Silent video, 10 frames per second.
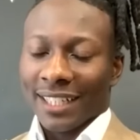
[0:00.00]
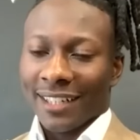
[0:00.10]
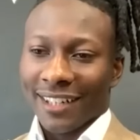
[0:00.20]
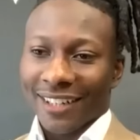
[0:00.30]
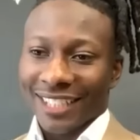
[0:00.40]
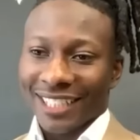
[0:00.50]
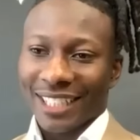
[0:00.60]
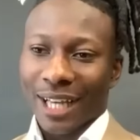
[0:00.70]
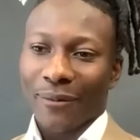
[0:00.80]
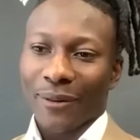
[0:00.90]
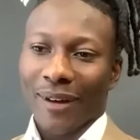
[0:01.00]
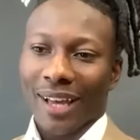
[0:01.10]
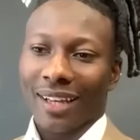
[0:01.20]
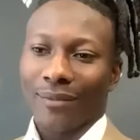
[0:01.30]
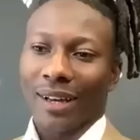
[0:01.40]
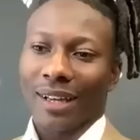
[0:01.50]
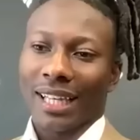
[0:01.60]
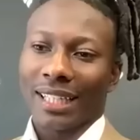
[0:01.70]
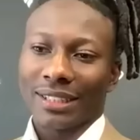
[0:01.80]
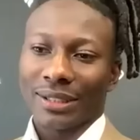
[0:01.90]
Uh, yeah, I mean, my, my
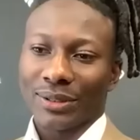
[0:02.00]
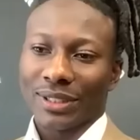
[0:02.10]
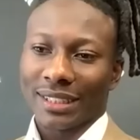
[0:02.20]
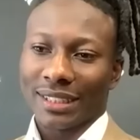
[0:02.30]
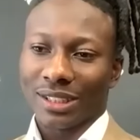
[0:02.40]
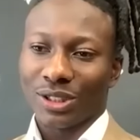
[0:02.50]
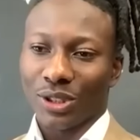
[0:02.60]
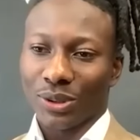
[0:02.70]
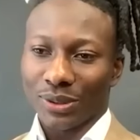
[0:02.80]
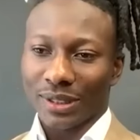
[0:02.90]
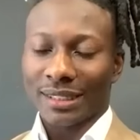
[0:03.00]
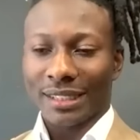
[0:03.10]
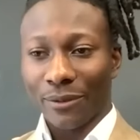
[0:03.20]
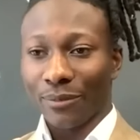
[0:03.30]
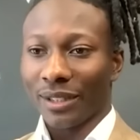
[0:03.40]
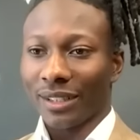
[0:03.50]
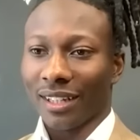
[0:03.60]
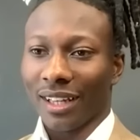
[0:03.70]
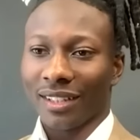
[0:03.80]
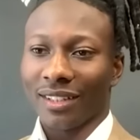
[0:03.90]
agent was just, you know, keeping me
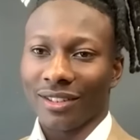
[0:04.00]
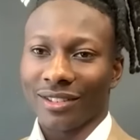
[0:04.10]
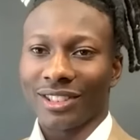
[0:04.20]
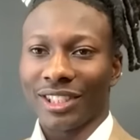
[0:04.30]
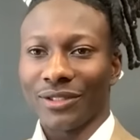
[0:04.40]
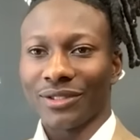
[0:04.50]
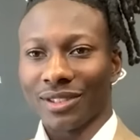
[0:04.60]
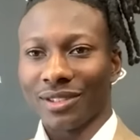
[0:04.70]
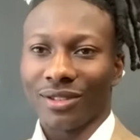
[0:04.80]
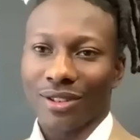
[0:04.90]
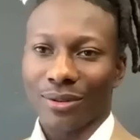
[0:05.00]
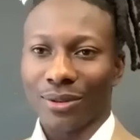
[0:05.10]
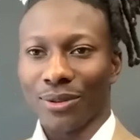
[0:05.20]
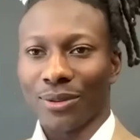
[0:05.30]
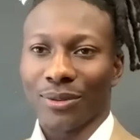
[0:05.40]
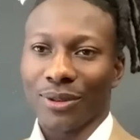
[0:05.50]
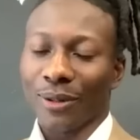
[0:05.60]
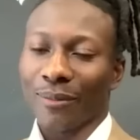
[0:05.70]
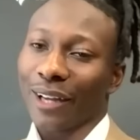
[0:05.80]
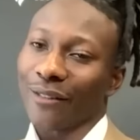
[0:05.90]
like, yo, the Chiefs, you know, we were
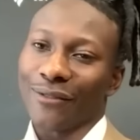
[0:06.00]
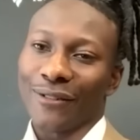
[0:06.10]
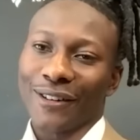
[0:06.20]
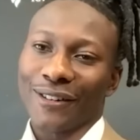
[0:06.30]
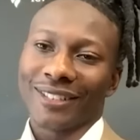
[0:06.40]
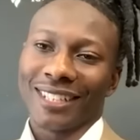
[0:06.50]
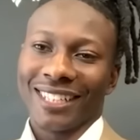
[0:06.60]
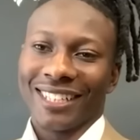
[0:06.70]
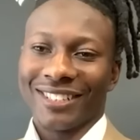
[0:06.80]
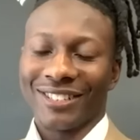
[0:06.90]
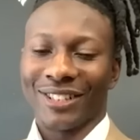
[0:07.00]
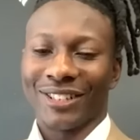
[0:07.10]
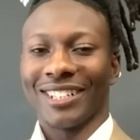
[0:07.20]
going back and forth, you know.